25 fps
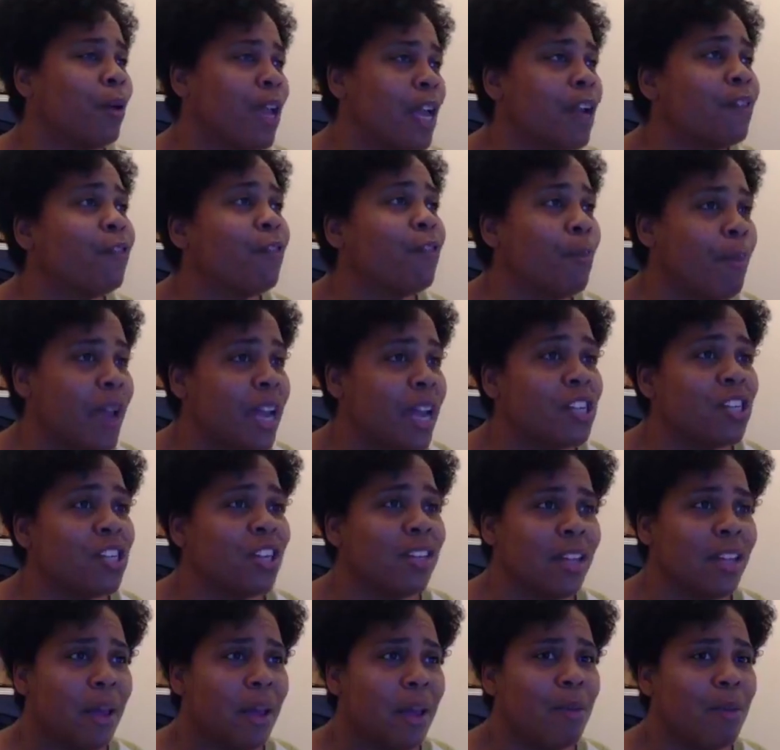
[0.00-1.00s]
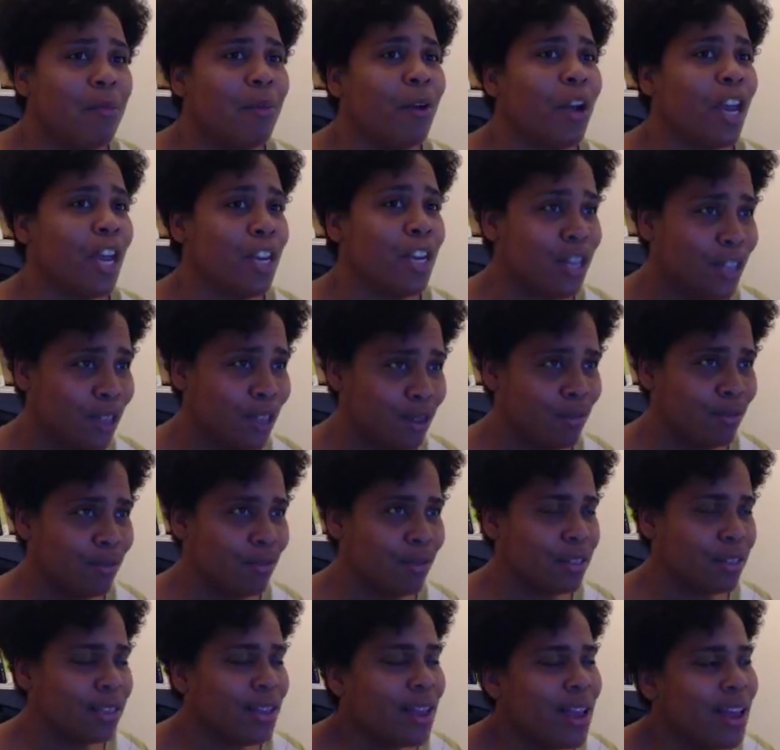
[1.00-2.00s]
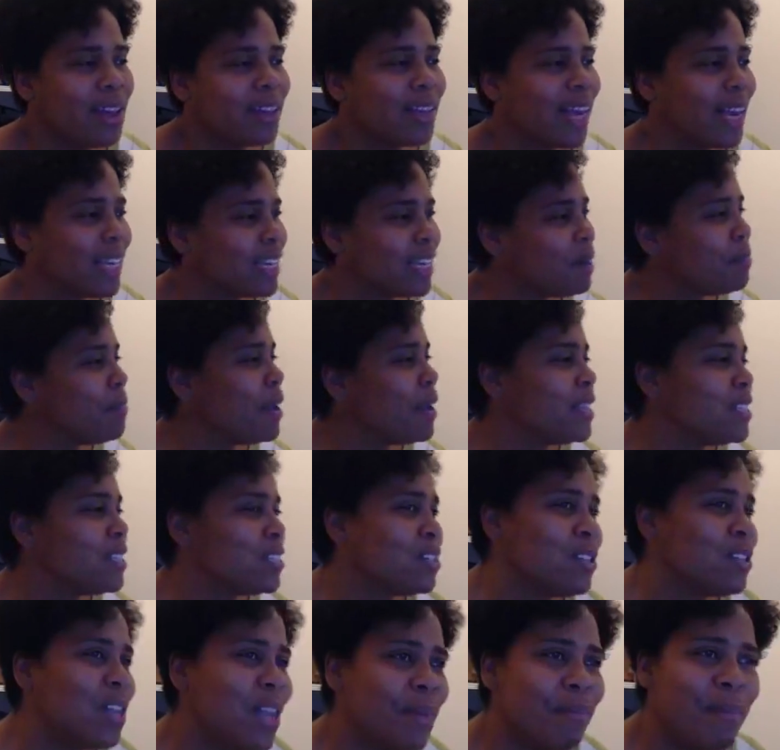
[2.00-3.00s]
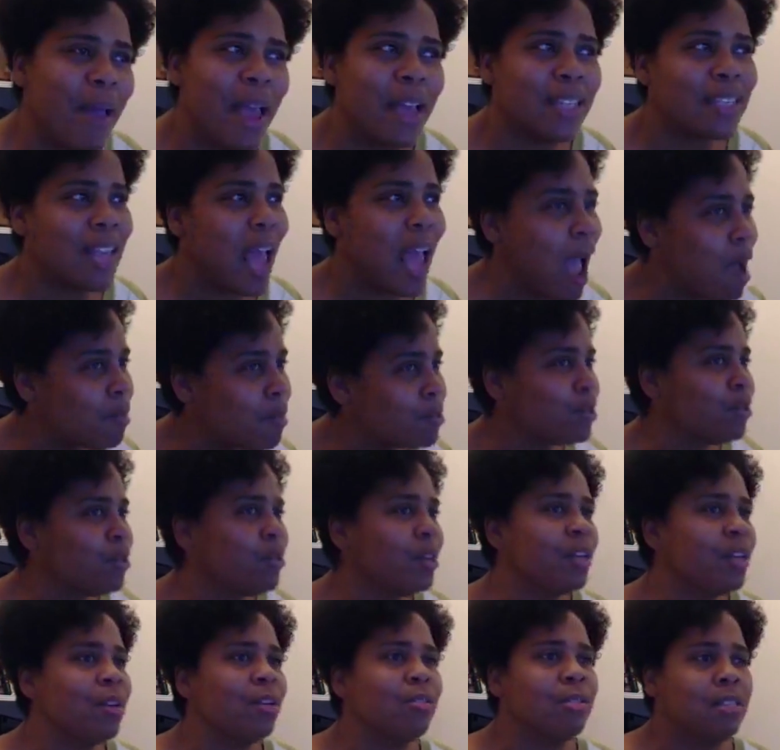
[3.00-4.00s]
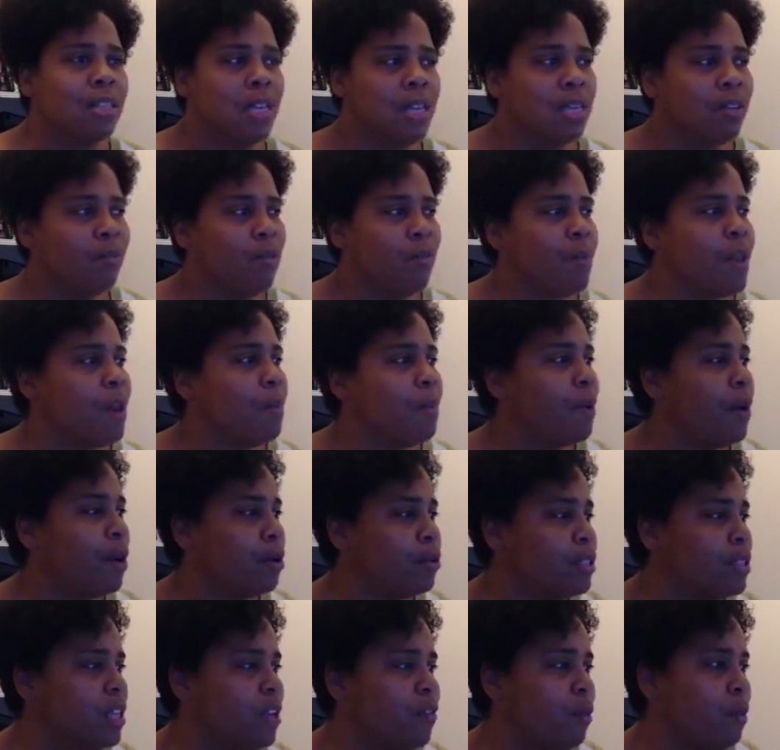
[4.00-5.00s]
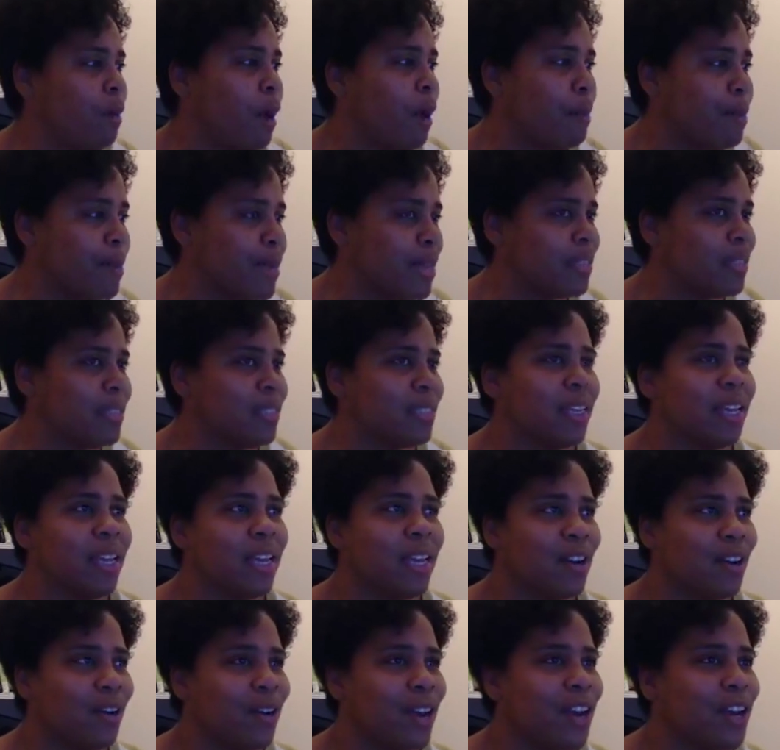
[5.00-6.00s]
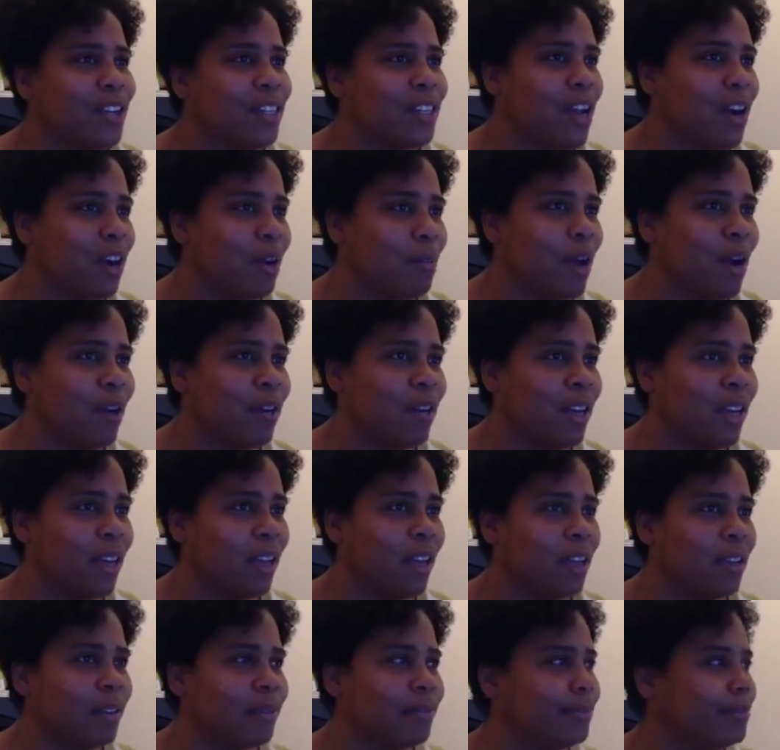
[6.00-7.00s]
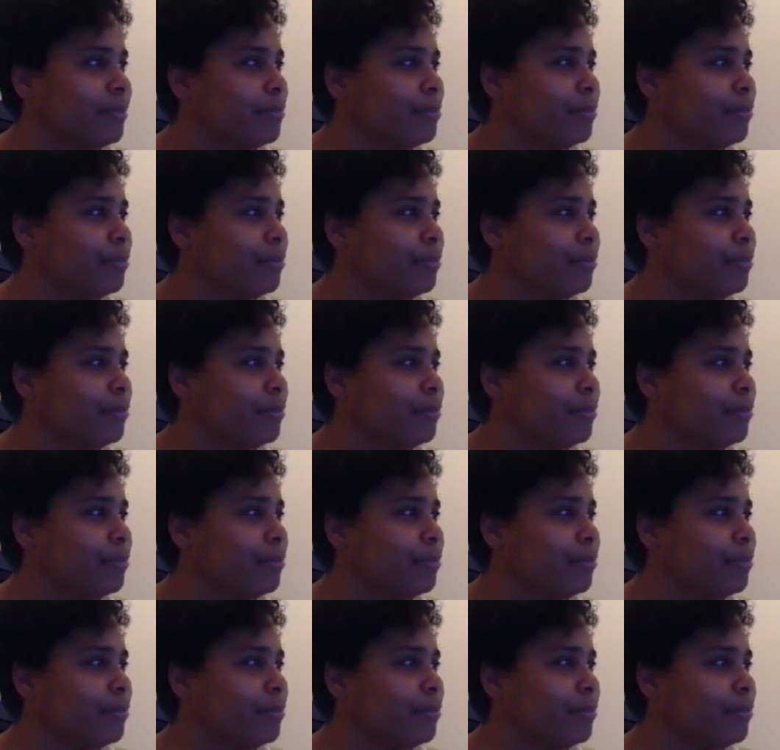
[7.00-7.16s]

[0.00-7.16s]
information that people can use. Like it makes absolutely no sense for me to post up about business and get on here and talk about cooking.